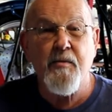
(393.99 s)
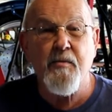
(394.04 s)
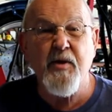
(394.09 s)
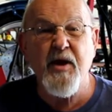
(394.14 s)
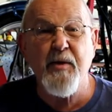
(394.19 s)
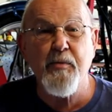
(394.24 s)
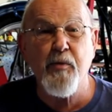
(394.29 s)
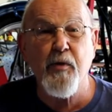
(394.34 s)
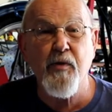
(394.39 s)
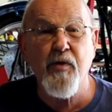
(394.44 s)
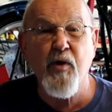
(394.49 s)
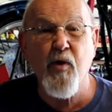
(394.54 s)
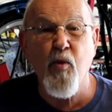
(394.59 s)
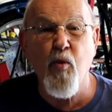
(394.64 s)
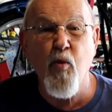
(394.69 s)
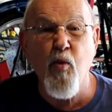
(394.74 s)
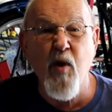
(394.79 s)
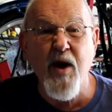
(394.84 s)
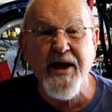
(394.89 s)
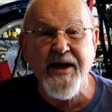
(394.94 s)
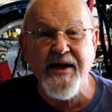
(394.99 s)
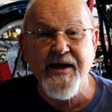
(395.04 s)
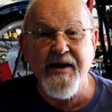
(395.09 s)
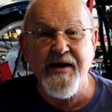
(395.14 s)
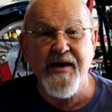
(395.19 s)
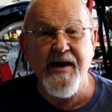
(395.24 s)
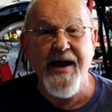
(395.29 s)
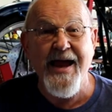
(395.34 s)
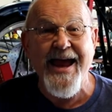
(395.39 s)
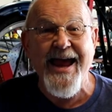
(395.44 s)
People, the
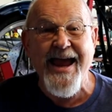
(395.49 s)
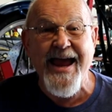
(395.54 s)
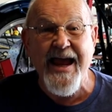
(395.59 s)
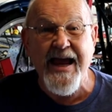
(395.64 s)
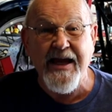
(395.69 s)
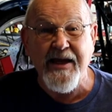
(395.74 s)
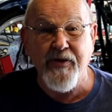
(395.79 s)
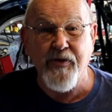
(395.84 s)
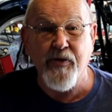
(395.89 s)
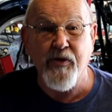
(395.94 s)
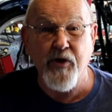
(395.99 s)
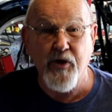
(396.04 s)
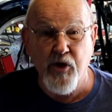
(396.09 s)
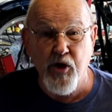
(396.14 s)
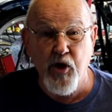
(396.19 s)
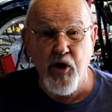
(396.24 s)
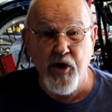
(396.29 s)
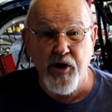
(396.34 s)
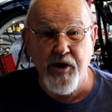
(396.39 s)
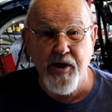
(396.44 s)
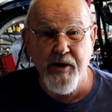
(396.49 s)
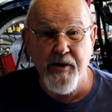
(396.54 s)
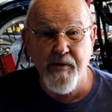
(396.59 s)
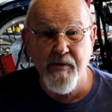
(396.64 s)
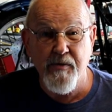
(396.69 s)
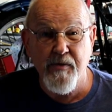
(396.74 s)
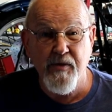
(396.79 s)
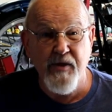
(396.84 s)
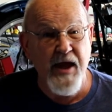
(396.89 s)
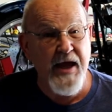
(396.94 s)
wicked hate the good.
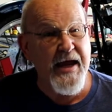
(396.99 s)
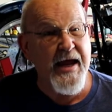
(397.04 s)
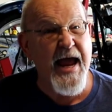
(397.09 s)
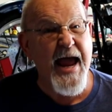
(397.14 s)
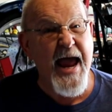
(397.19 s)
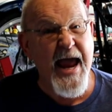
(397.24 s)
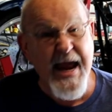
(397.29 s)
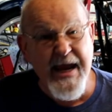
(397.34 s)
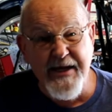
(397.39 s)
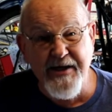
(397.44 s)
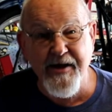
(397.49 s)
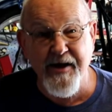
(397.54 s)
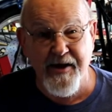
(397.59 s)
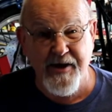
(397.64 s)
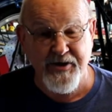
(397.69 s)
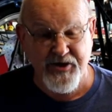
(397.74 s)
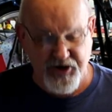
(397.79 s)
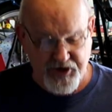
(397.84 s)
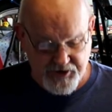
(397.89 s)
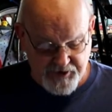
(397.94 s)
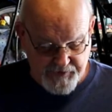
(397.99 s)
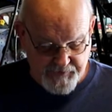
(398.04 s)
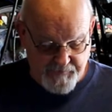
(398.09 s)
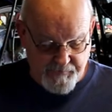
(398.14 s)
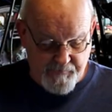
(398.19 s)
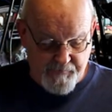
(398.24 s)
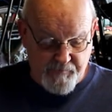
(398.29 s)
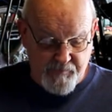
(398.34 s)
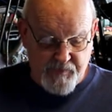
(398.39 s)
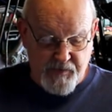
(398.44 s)
They hate us.
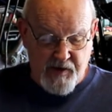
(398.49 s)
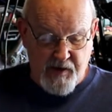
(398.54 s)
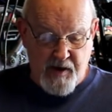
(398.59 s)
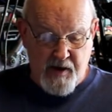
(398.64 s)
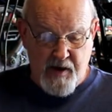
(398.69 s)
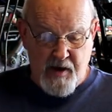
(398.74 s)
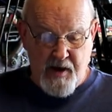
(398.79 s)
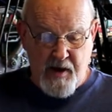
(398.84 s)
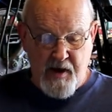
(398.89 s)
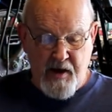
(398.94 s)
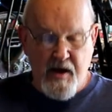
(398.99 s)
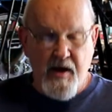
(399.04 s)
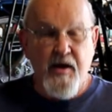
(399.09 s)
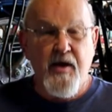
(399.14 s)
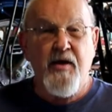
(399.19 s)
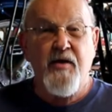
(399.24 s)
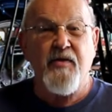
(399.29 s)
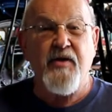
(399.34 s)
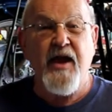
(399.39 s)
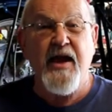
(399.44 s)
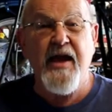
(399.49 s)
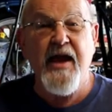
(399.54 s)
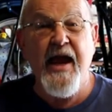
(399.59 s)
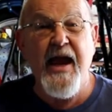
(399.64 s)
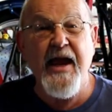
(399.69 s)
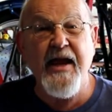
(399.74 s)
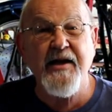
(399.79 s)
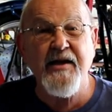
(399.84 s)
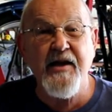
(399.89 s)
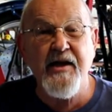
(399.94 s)
They
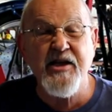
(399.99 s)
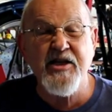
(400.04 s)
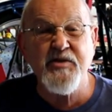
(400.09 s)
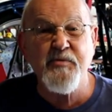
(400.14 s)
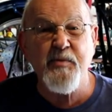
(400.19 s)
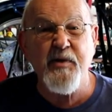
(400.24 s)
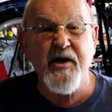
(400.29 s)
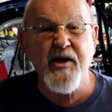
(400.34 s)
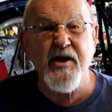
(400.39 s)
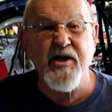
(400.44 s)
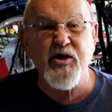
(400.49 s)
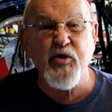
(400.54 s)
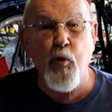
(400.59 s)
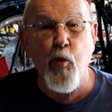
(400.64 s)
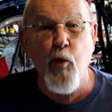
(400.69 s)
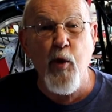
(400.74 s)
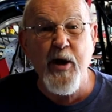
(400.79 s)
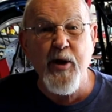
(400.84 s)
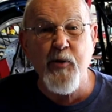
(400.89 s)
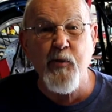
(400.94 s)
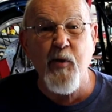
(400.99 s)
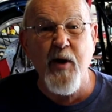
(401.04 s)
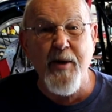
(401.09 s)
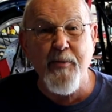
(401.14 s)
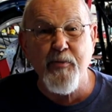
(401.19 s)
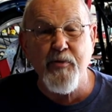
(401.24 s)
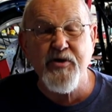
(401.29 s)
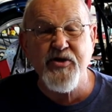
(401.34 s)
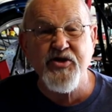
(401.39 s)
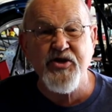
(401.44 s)
hate us because we
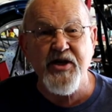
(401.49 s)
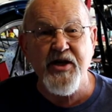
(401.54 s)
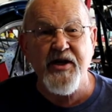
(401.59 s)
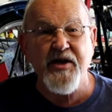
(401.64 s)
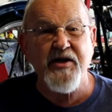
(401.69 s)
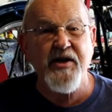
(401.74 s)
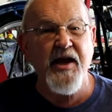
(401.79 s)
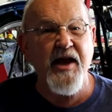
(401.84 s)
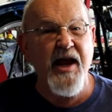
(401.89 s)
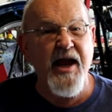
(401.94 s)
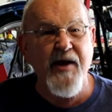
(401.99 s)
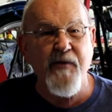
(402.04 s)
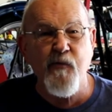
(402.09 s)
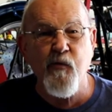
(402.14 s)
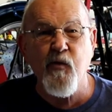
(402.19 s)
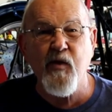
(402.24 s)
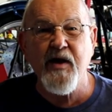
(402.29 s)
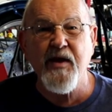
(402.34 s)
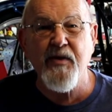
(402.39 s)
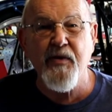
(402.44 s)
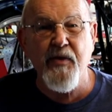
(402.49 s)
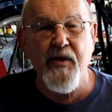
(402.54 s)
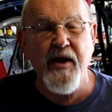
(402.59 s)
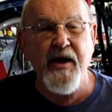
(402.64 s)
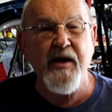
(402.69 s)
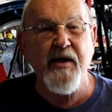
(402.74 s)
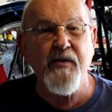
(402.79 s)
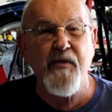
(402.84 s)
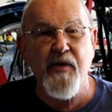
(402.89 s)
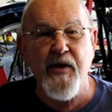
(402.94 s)
represent
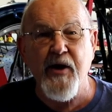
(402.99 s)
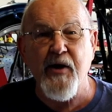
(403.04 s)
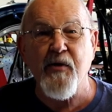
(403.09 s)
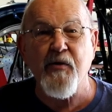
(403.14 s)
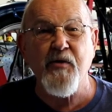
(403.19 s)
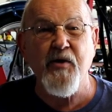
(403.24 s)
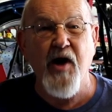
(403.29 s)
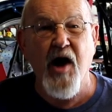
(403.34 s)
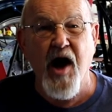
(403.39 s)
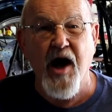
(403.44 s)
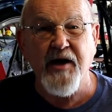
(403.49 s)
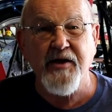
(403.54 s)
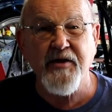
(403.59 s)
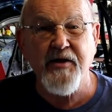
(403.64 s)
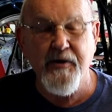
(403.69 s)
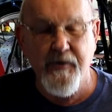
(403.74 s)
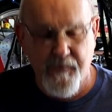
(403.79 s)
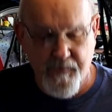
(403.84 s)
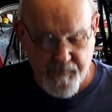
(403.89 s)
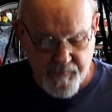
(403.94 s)
everything they're not.